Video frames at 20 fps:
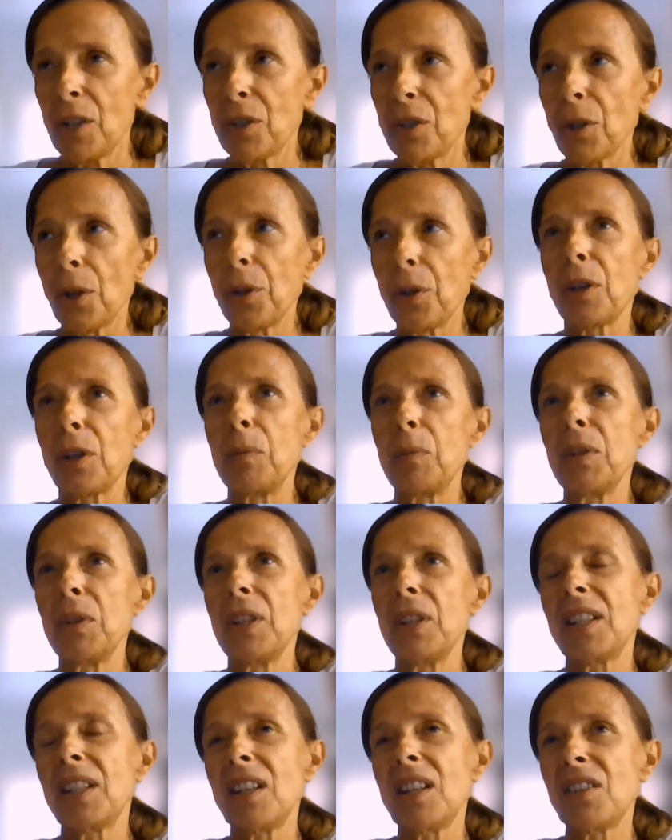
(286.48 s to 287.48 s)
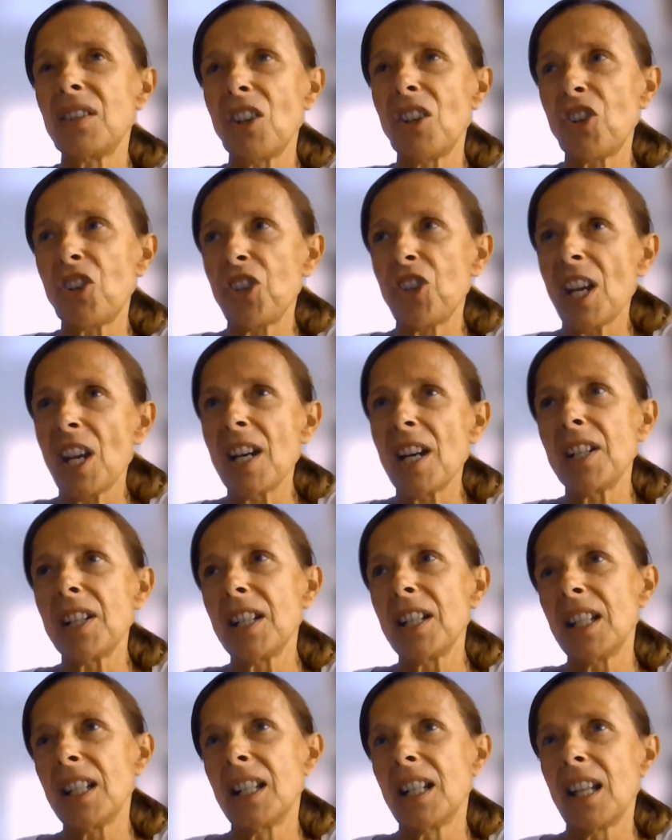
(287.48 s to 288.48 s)
So the communities
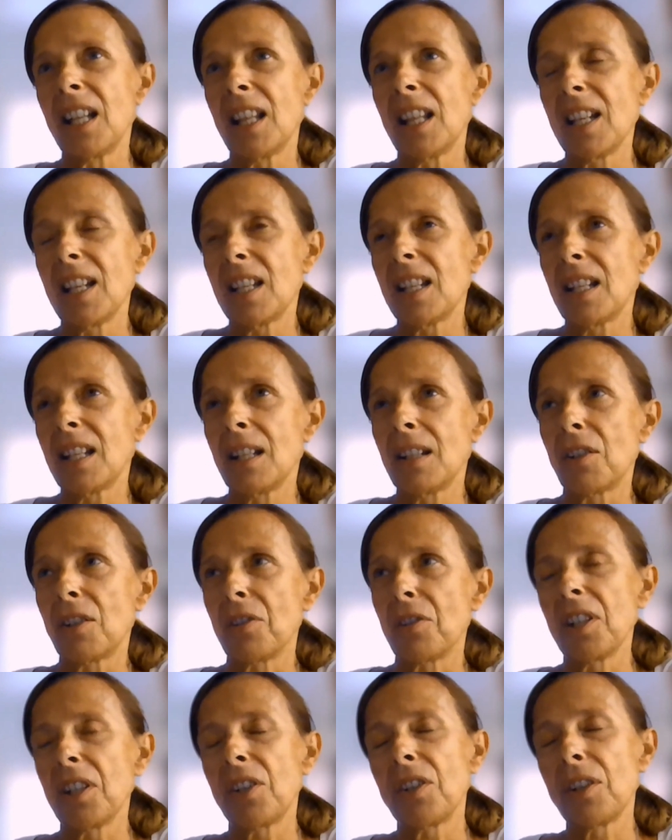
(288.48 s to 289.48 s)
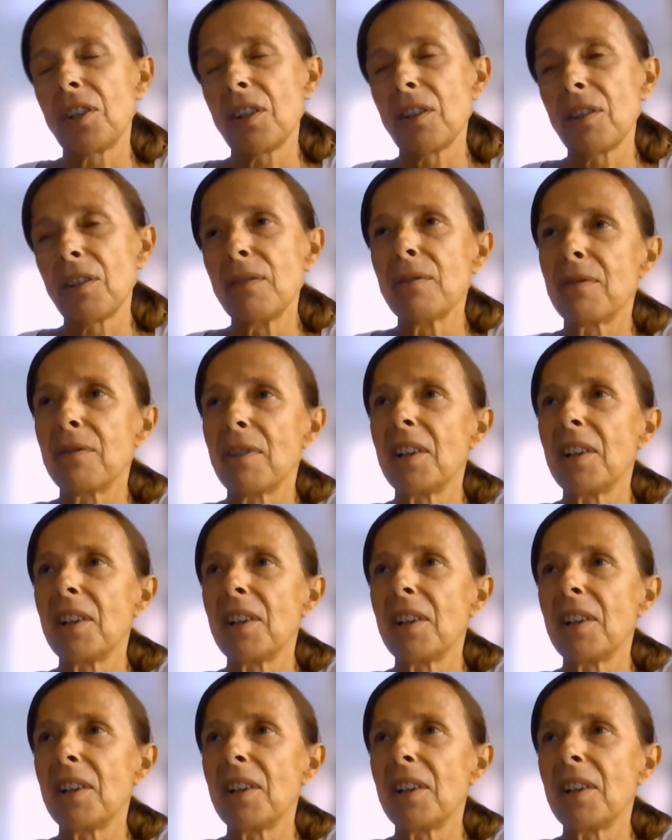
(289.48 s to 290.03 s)
shared this traditional,